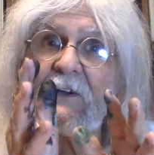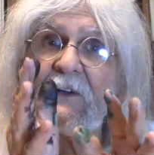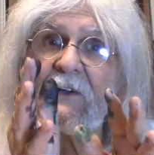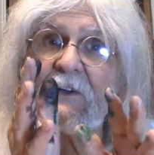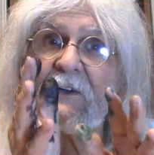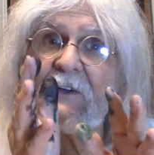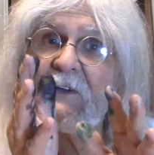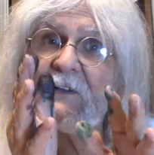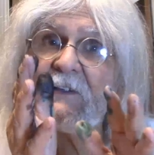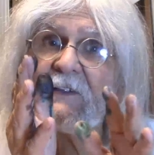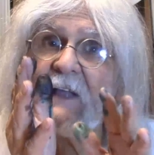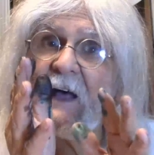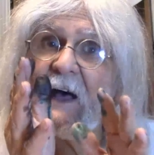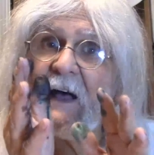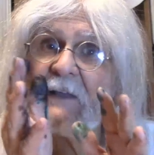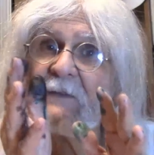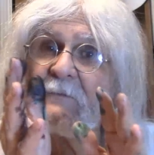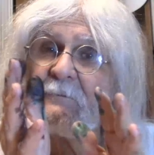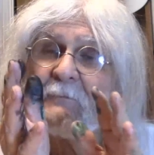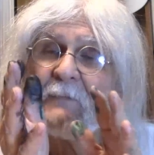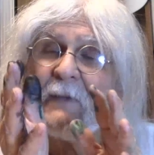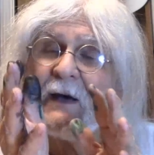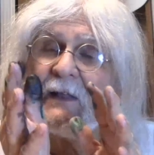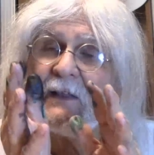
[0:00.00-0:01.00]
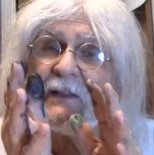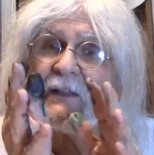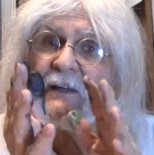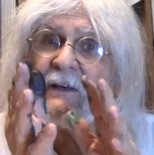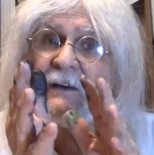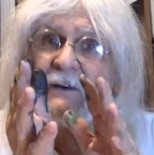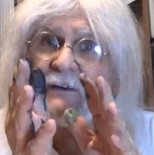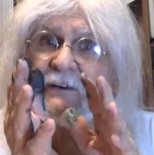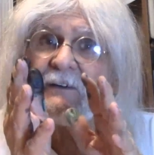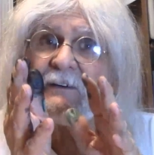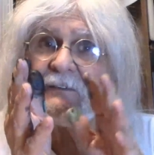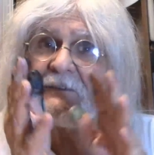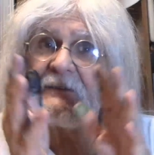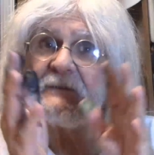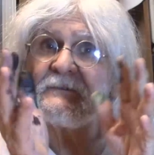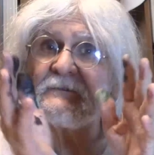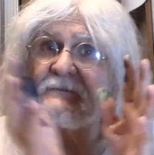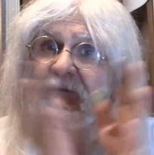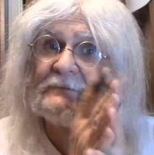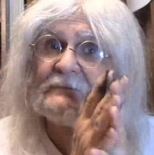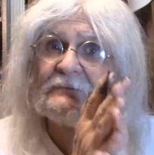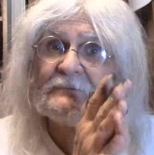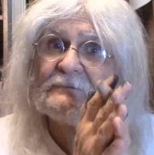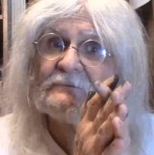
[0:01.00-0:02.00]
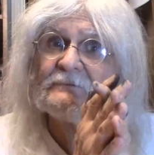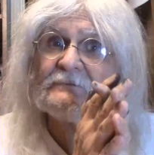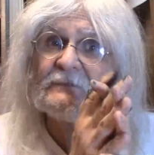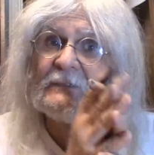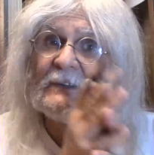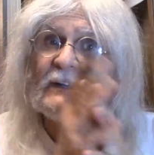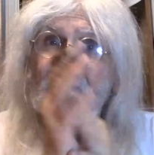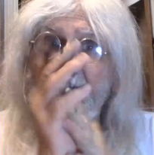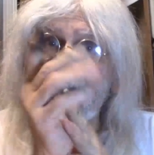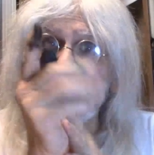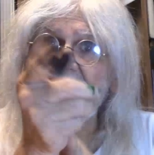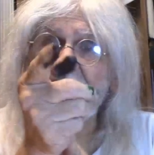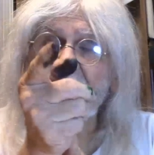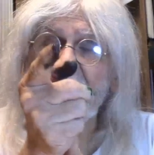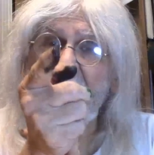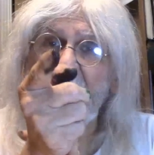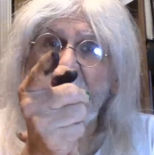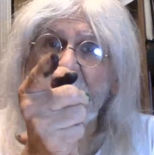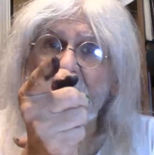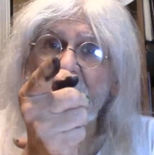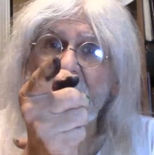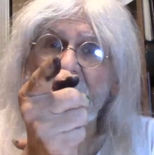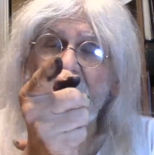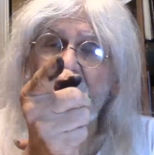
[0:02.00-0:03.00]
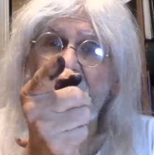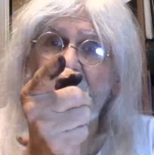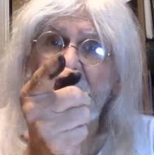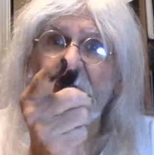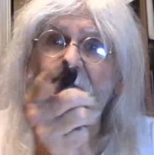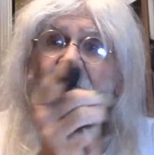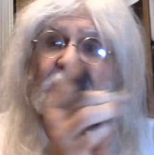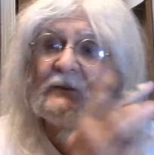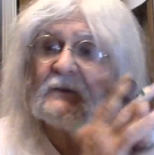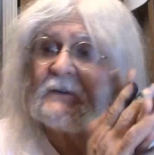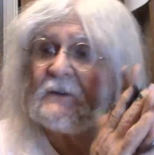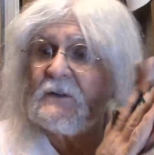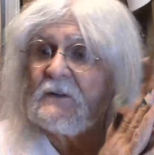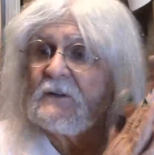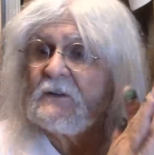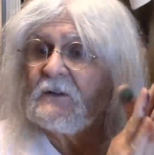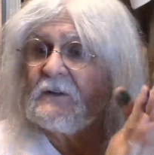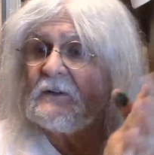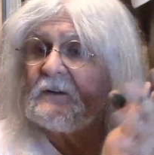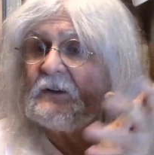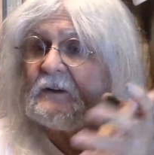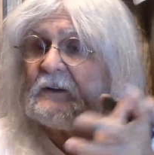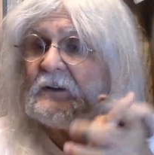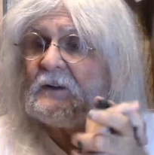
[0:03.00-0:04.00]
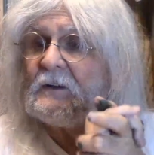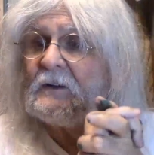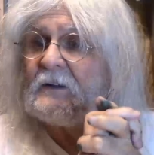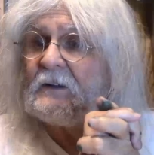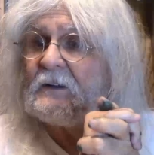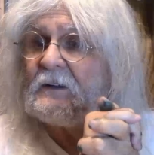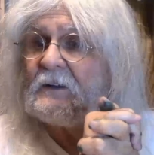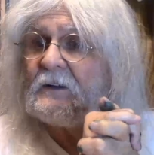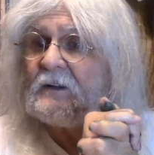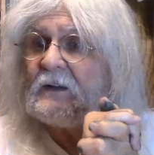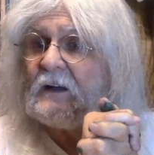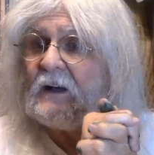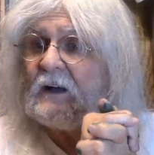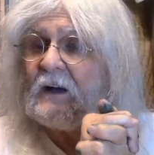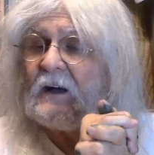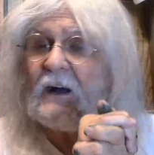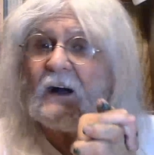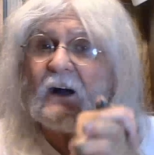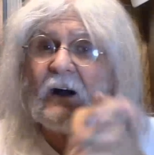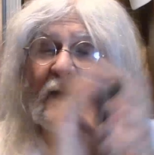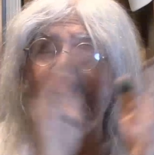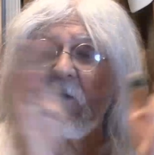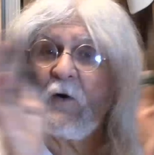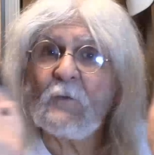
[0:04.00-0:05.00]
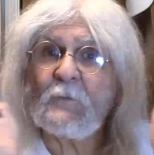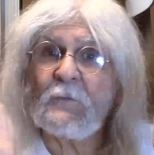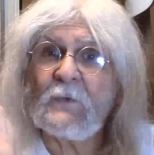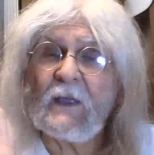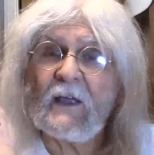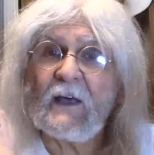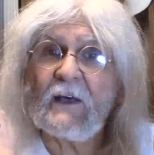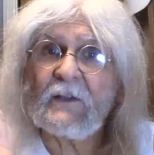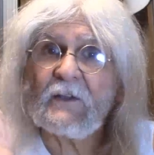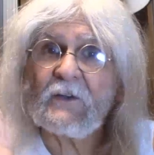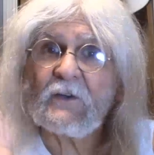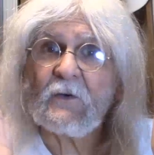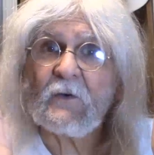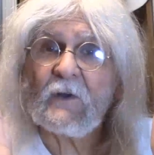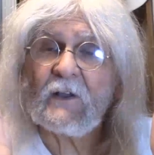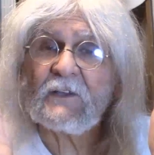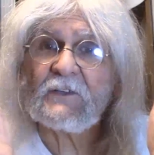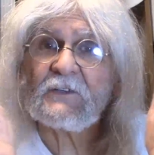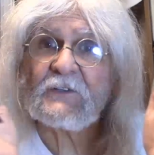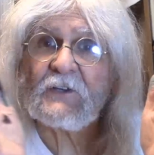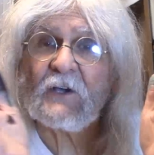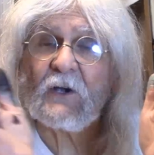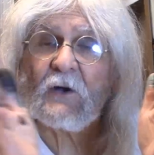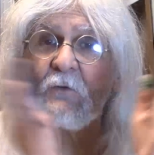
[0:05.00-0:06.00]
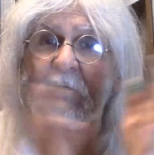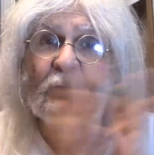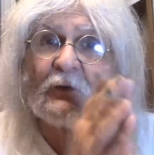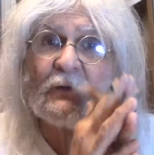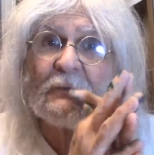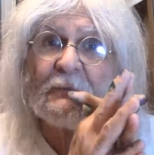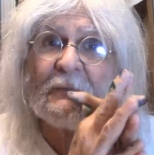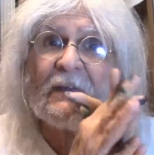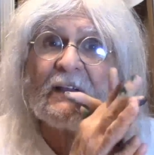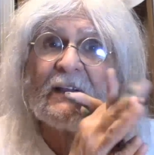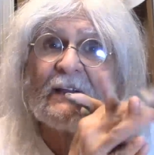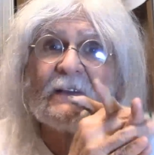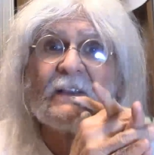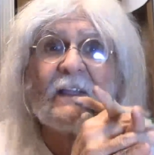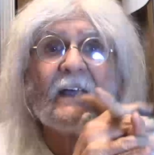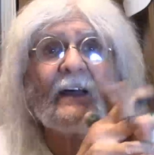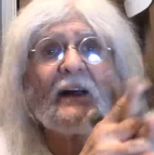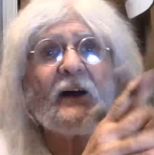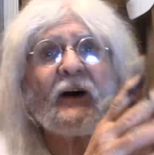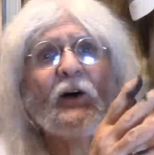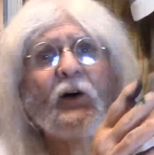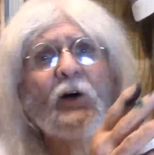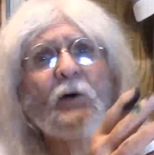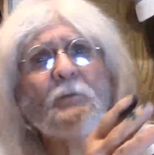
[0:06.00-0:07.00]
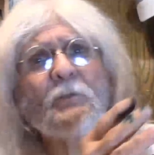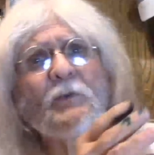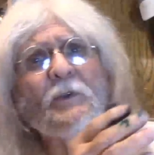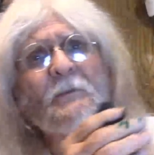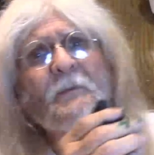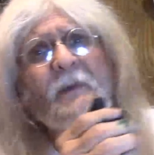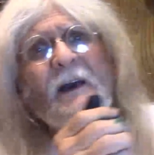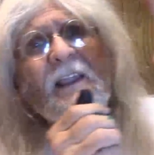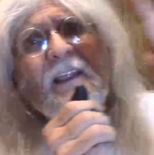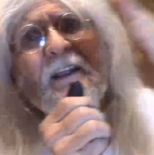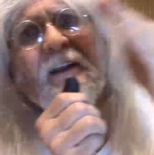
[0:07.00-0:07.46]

good night, my love. It's time to go. I hope you had a great show with me today. I hope you made